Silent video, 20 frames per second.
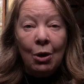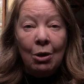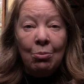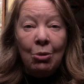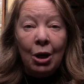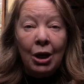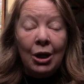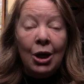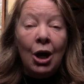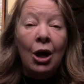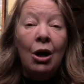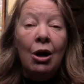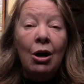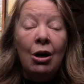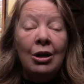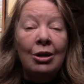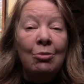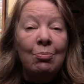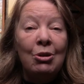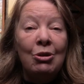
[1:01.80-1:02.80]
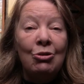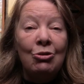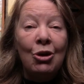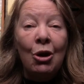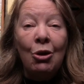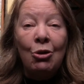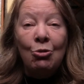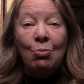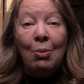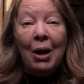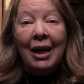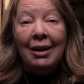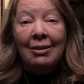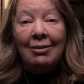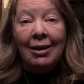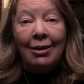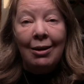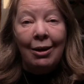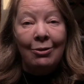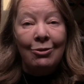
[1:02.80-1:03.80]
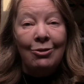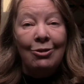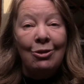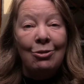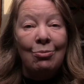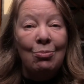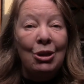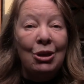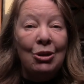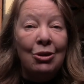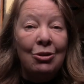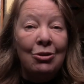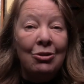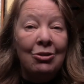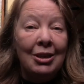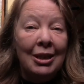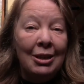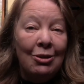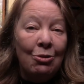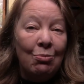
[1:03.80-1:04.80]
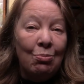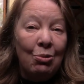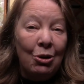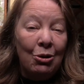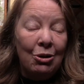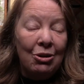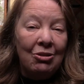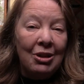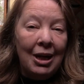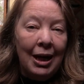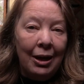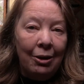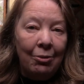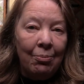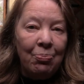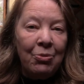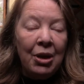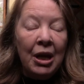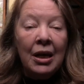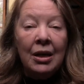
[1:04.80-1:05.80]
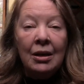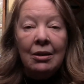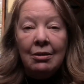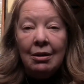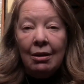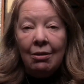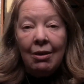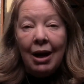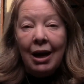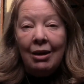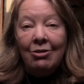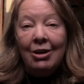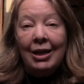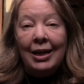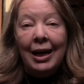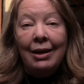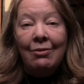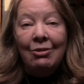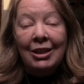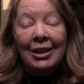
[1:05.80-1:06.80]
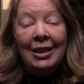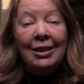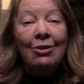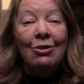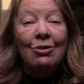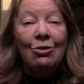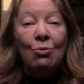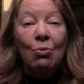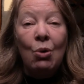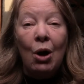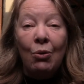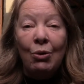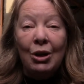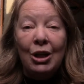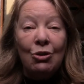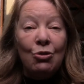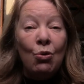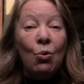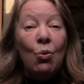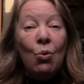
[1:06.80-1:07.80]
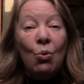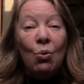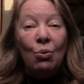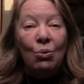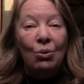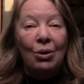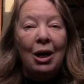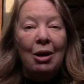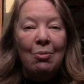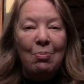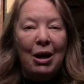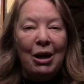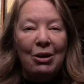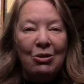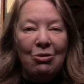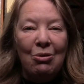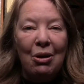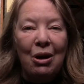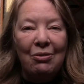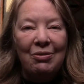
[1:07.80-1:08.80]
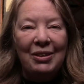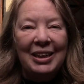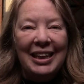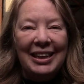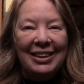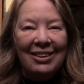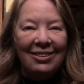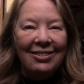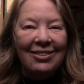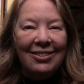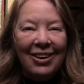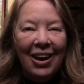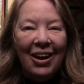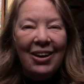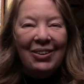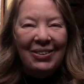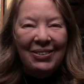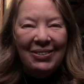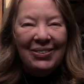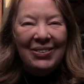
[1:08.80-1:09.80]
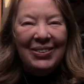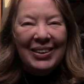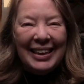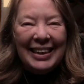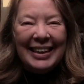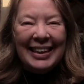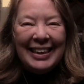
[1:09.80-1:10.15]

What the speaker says: when my car had been towed back to London because it had broken down. So actually I haven't needed to worry at all about driving in the snow.